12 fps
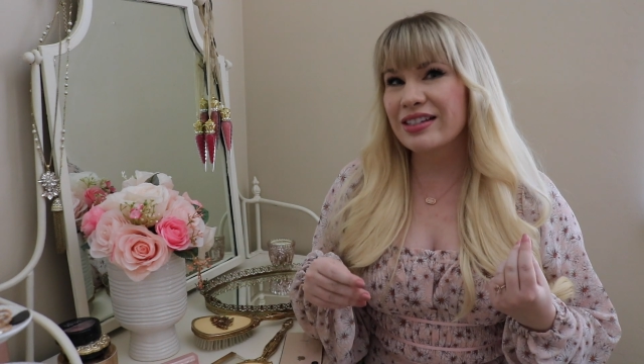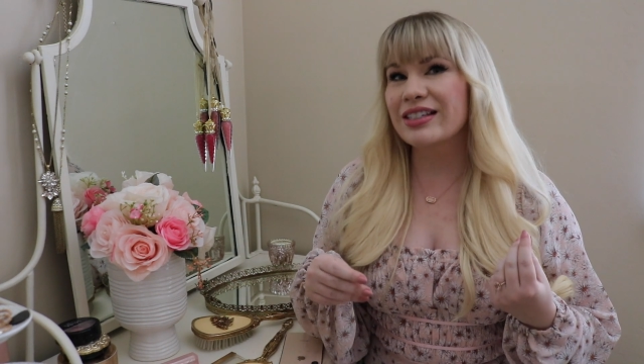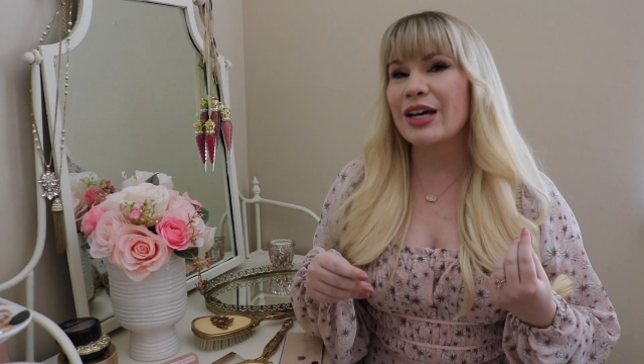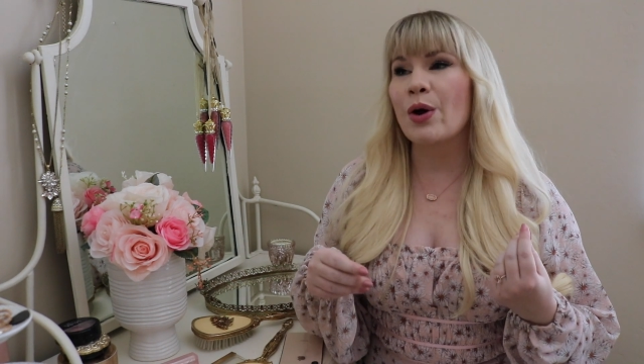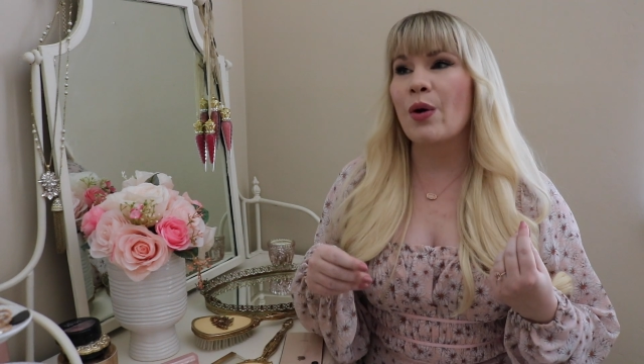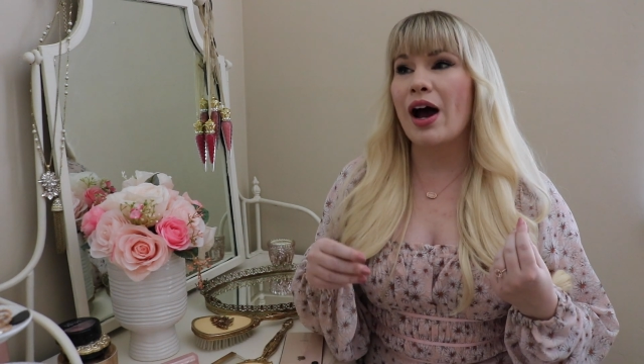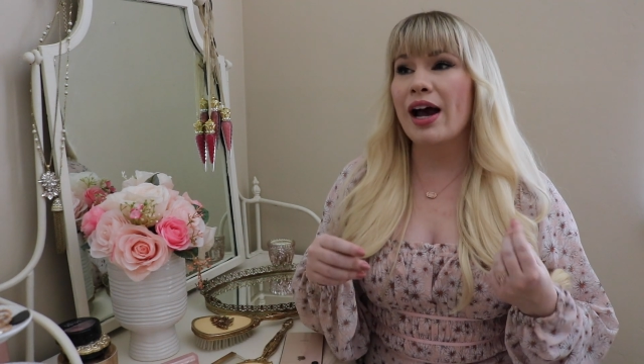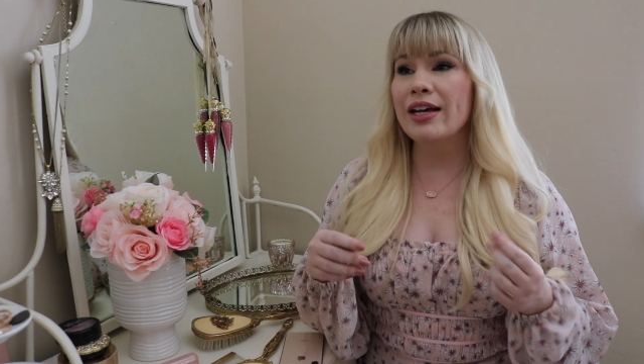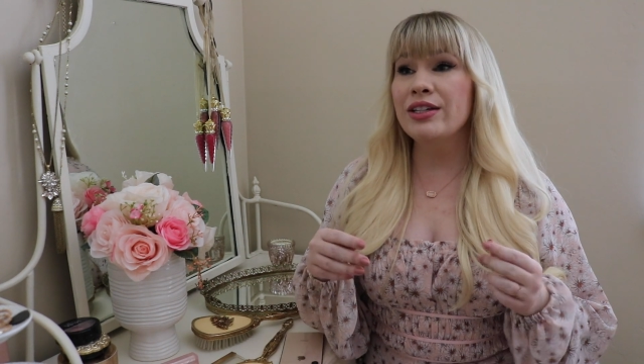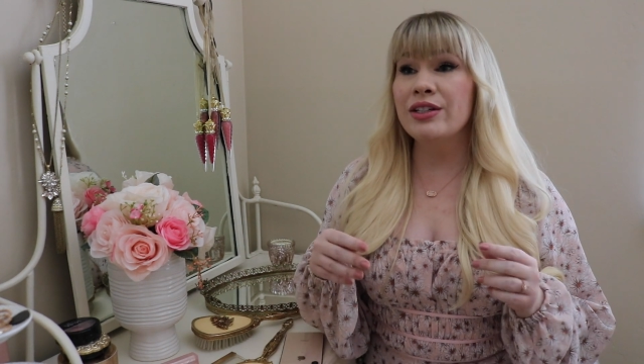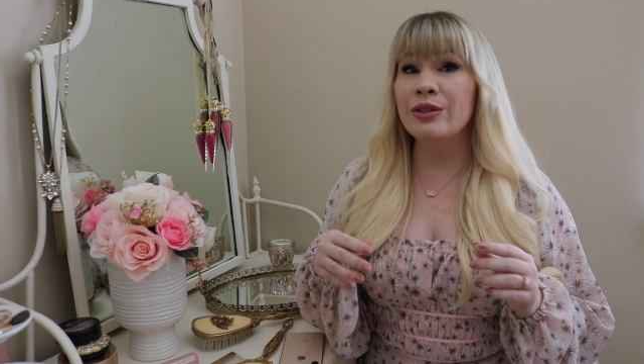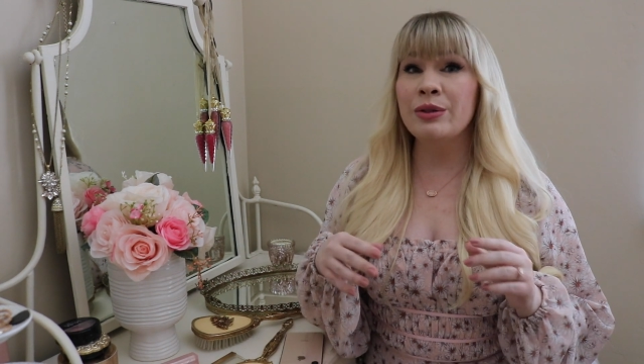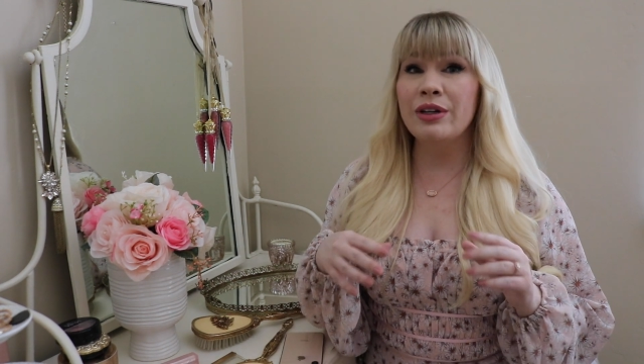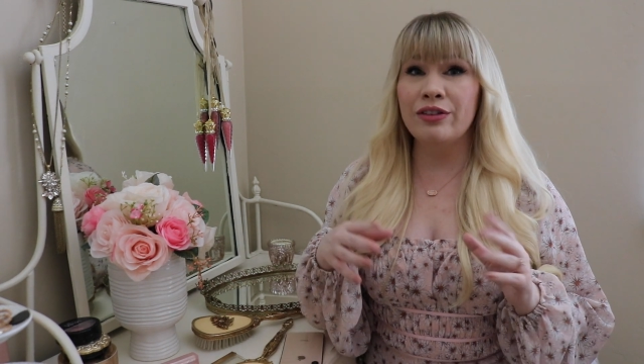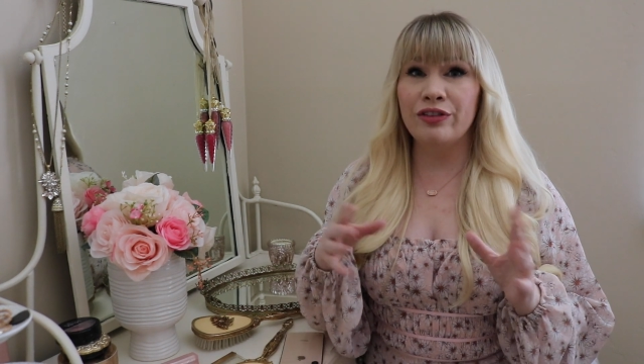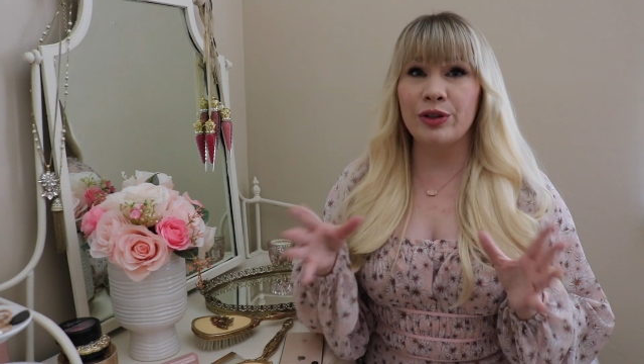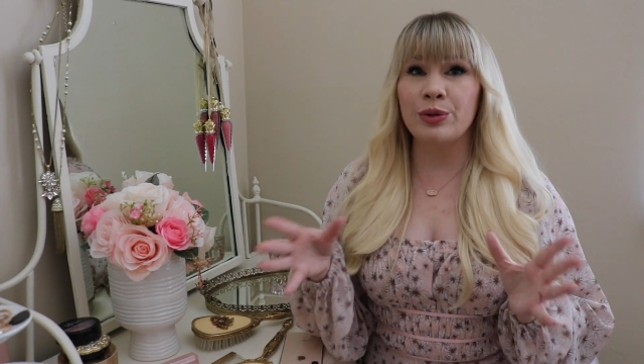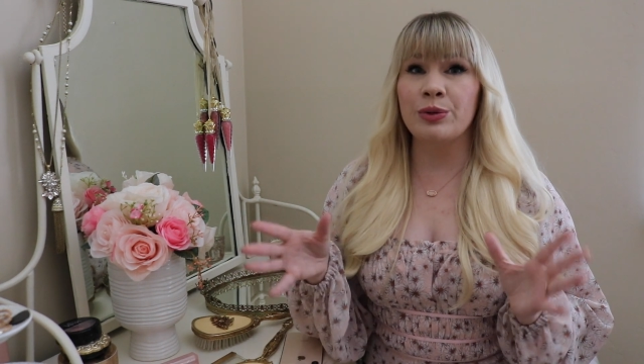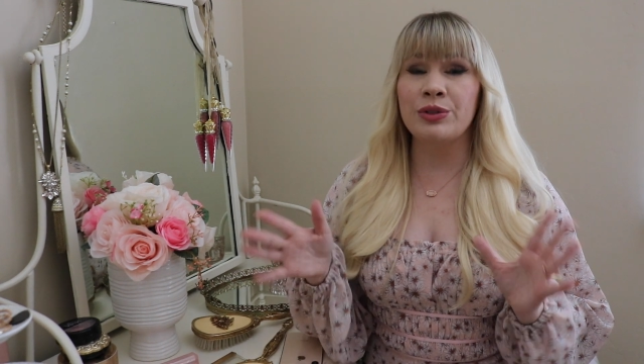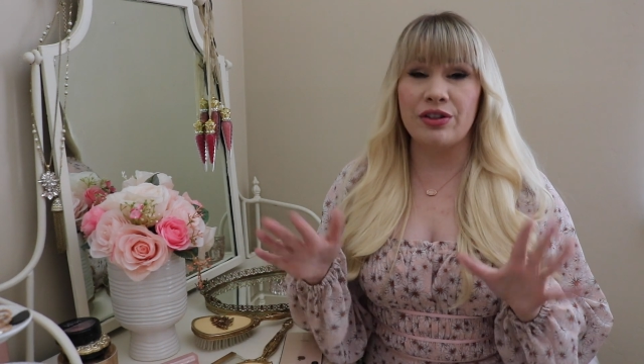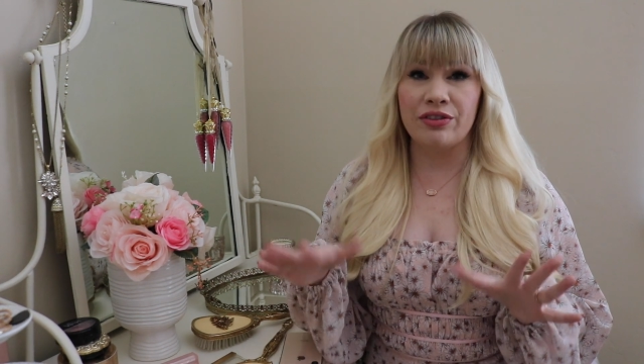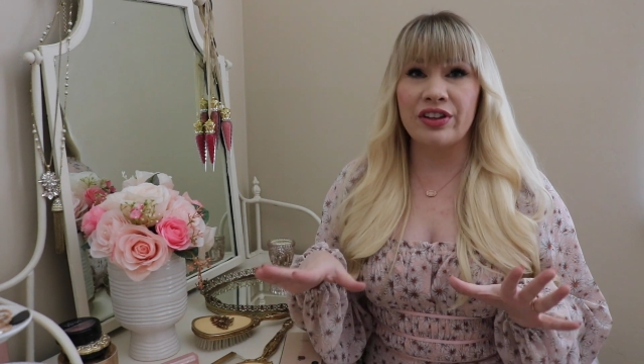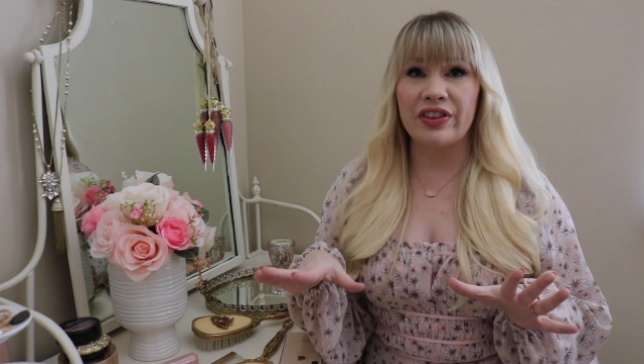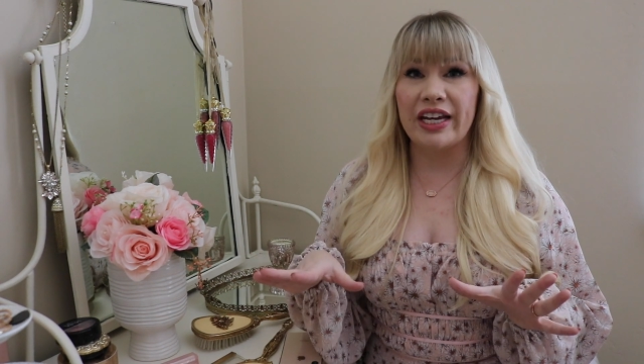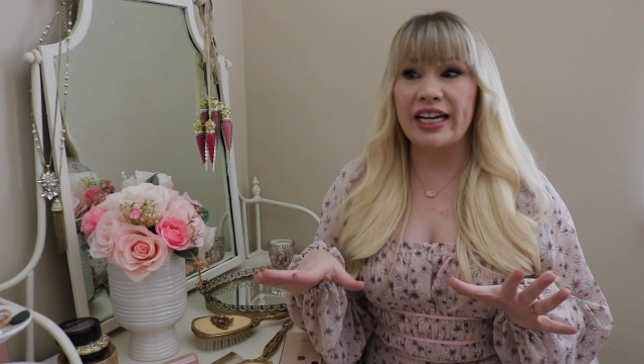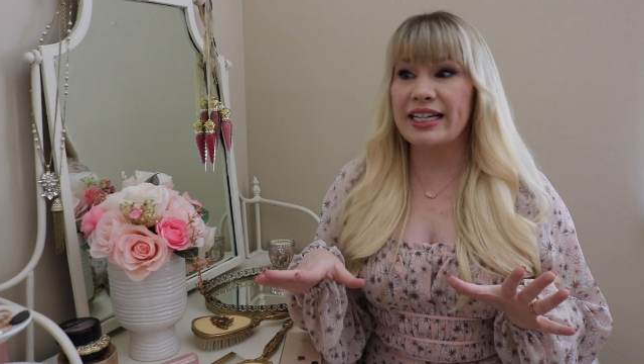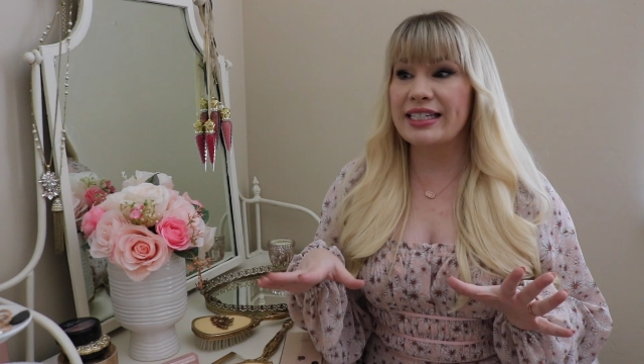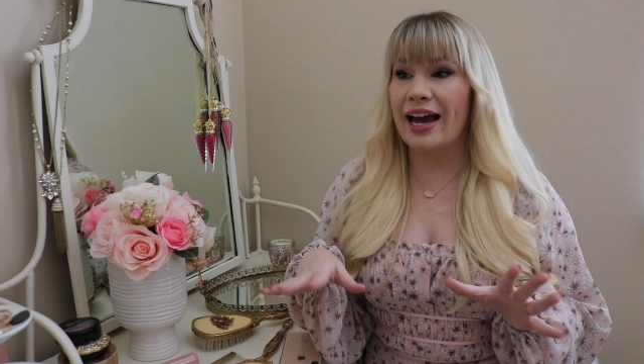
So I do a few different things.